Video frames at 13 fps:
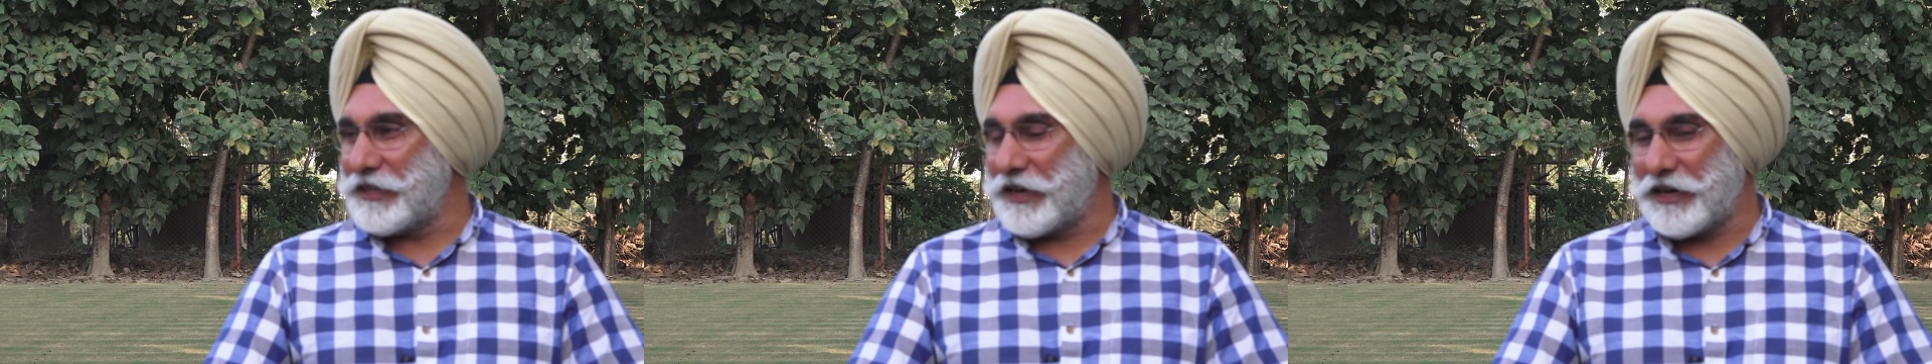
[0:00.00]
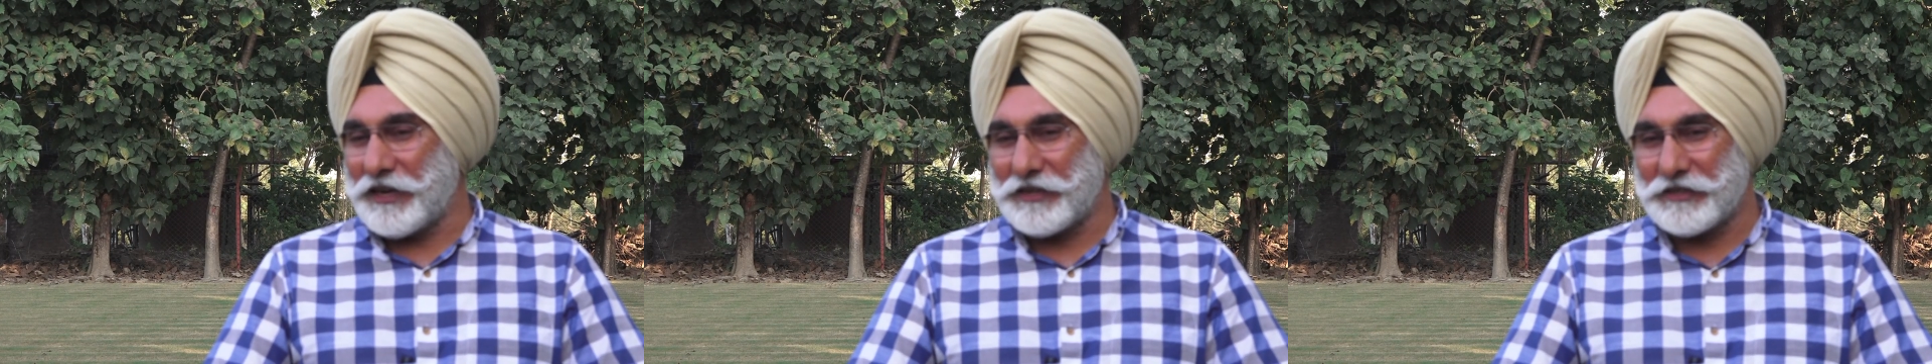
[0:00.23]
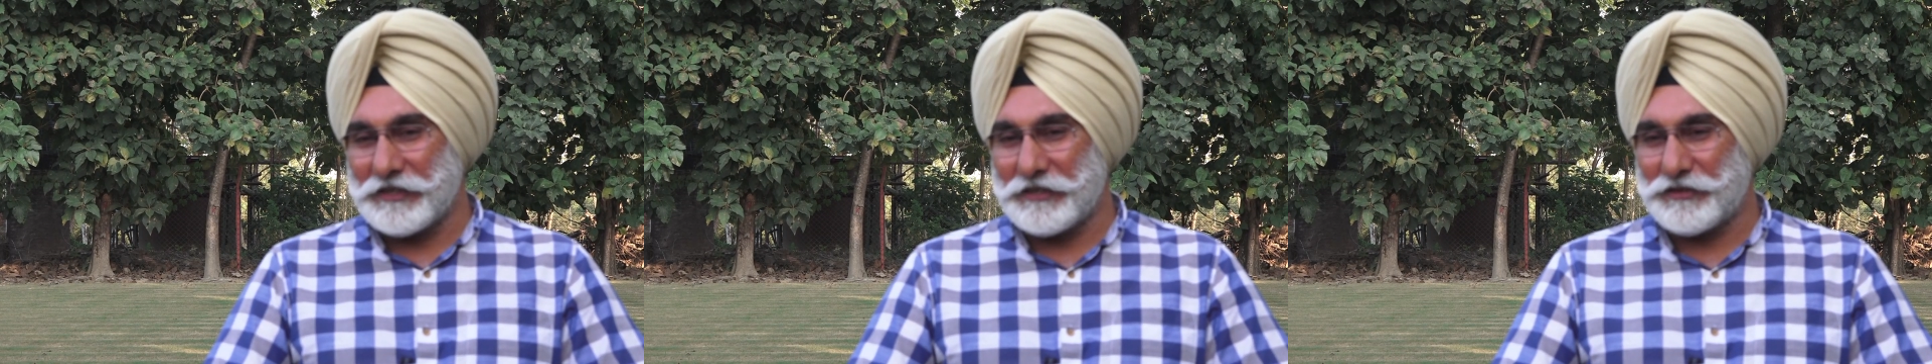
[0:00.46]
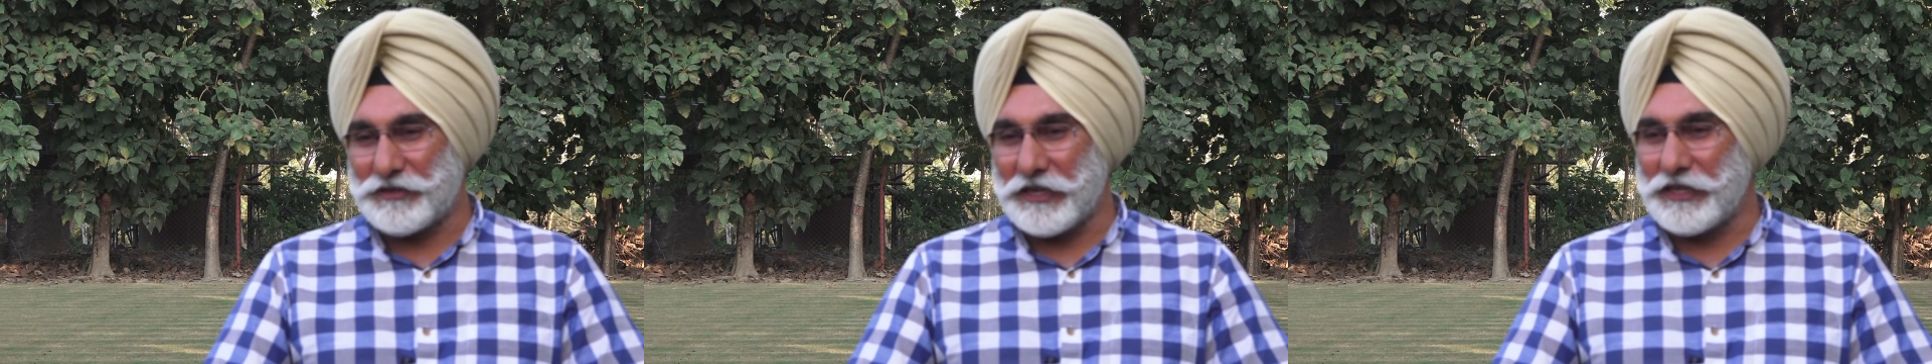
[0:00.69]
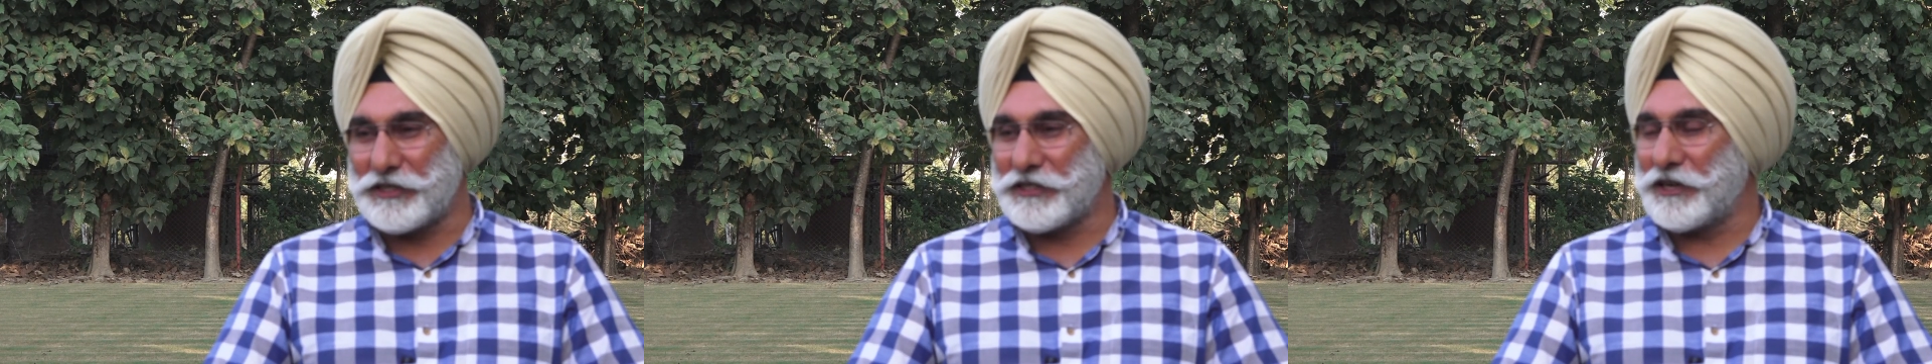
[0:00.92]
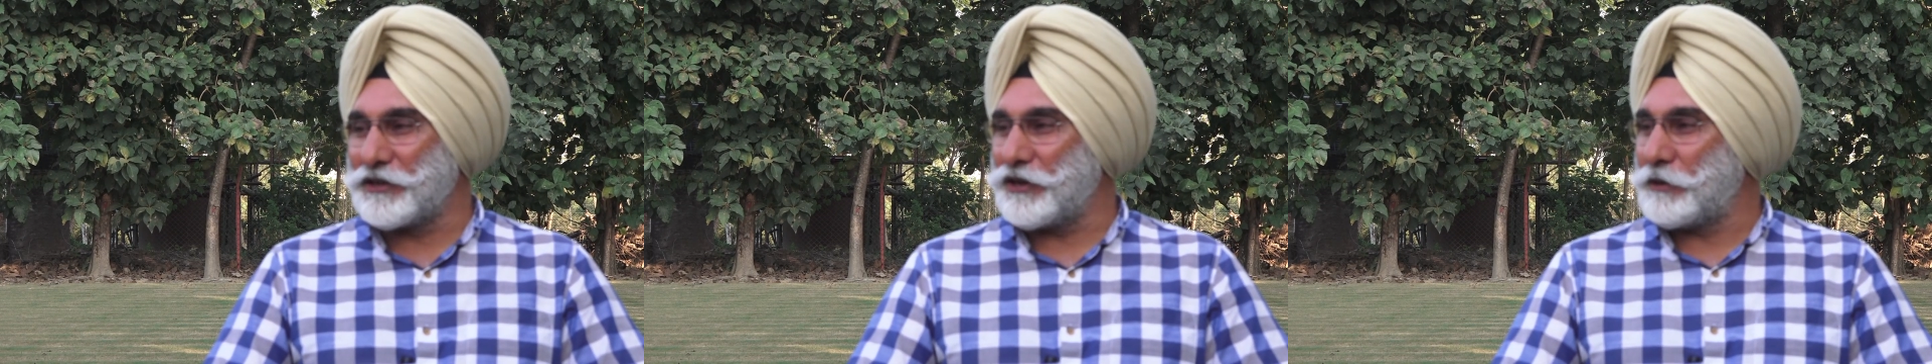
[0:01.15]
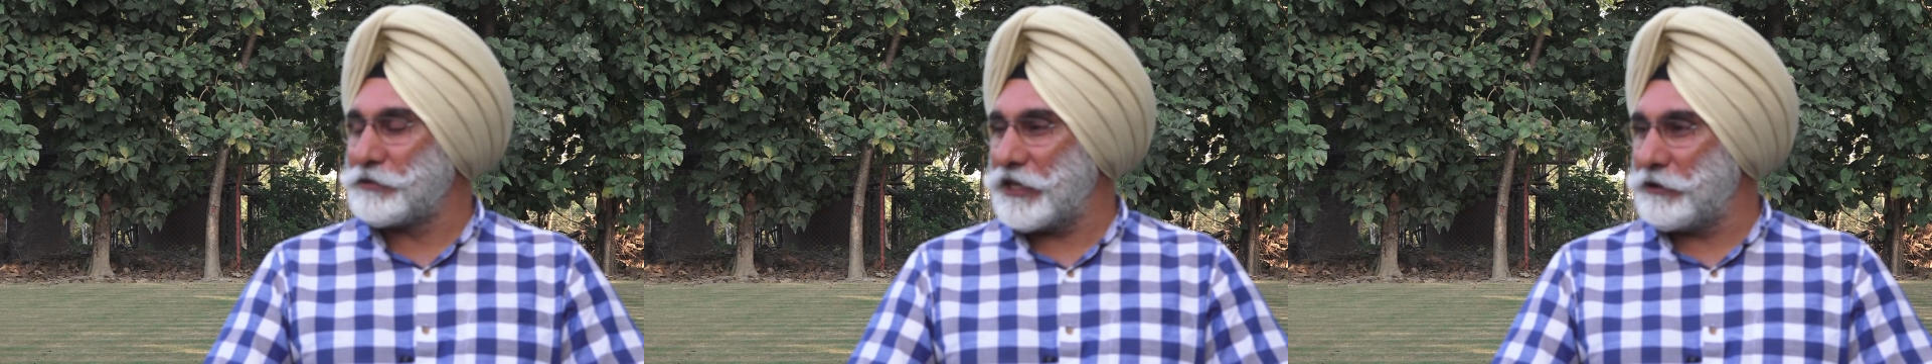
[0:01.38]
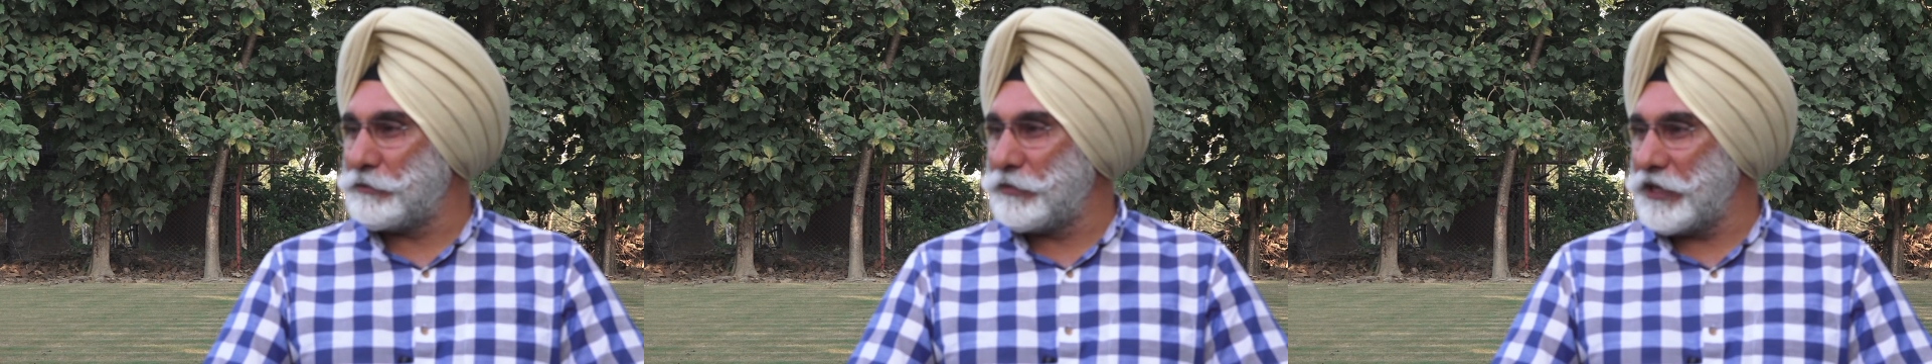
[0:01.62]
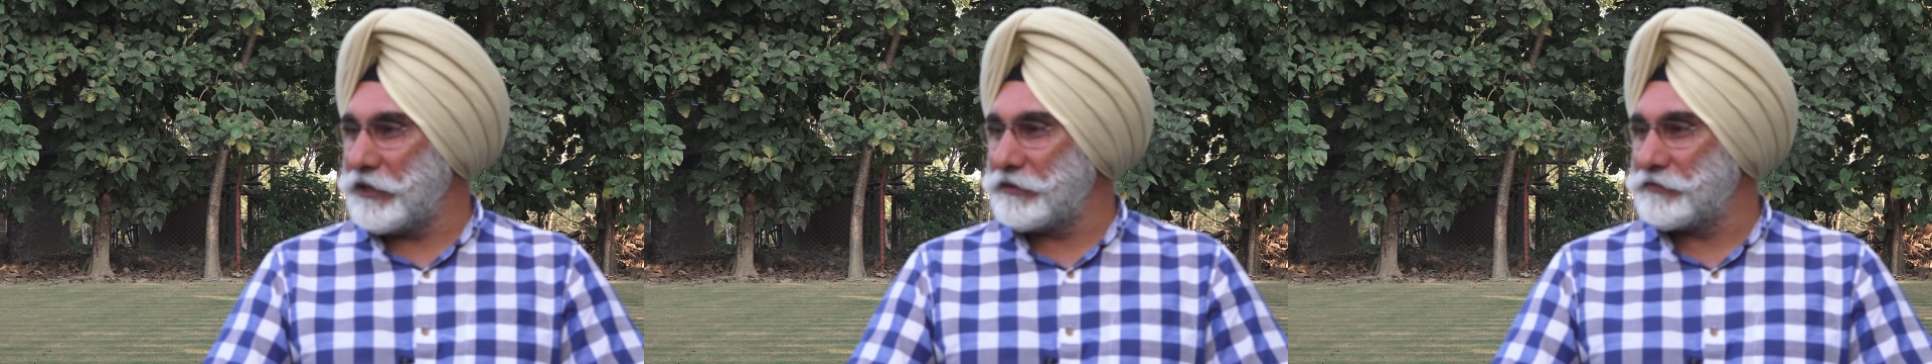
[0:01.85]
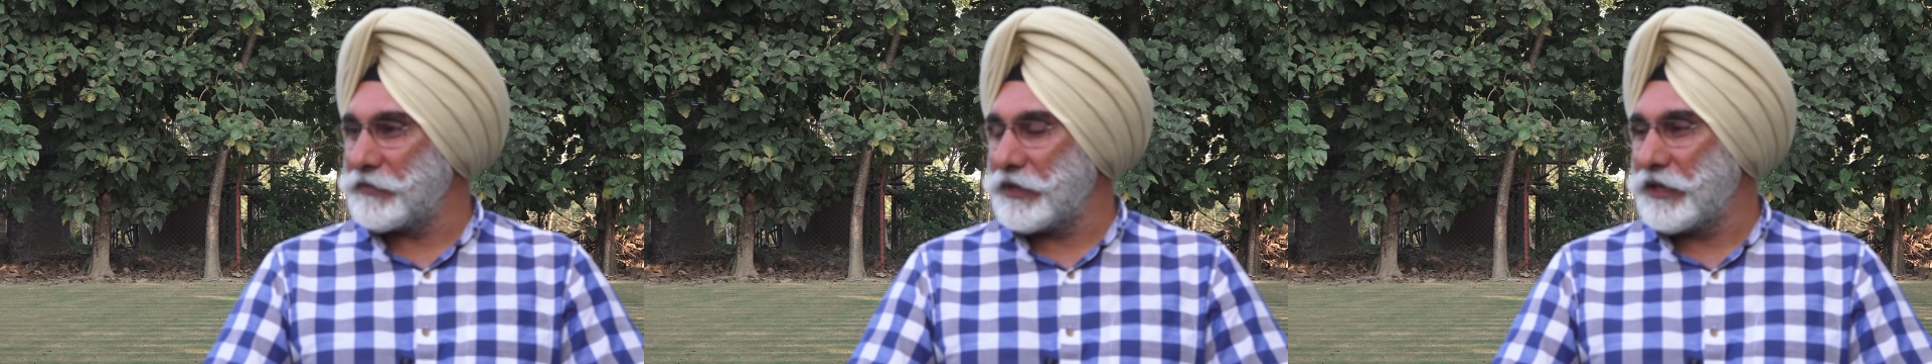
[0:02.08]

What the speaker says: our traditional crops have been